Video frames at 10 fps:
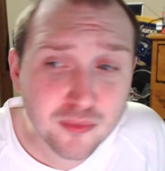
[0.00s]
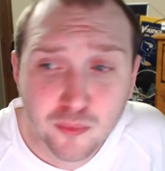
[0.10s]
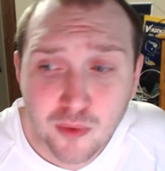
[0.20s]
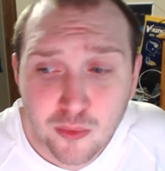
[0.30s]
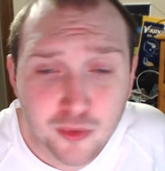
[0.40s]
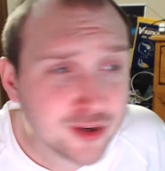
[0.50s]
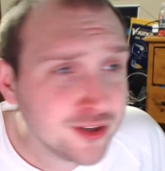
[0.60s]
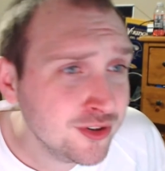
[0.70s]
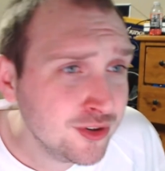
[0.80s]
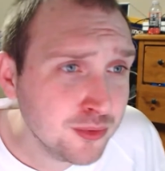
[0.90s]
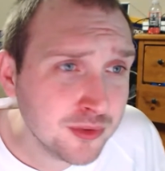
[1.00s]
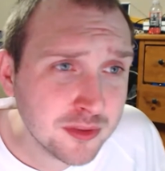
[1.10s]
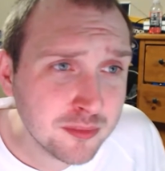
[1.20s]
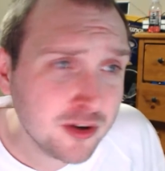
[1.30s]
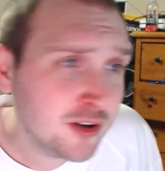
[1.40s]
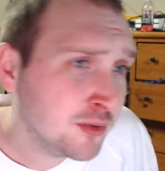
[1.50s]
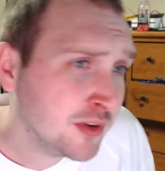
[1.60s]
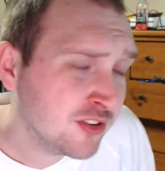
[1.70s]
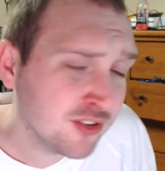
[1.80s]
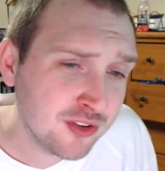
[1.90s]
What we're gonna do with the ball,
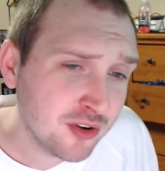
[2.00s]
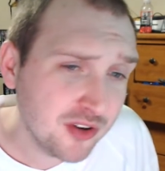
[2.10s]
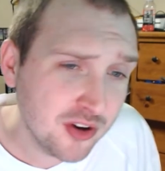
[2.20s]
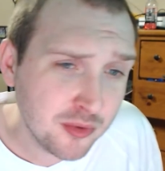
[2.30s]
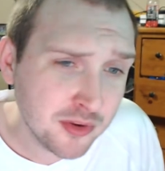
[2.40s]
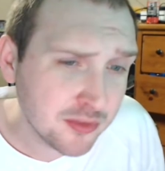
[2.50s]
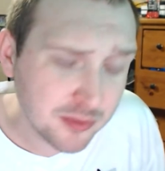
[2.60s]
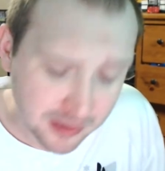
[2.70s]
we just don't know once we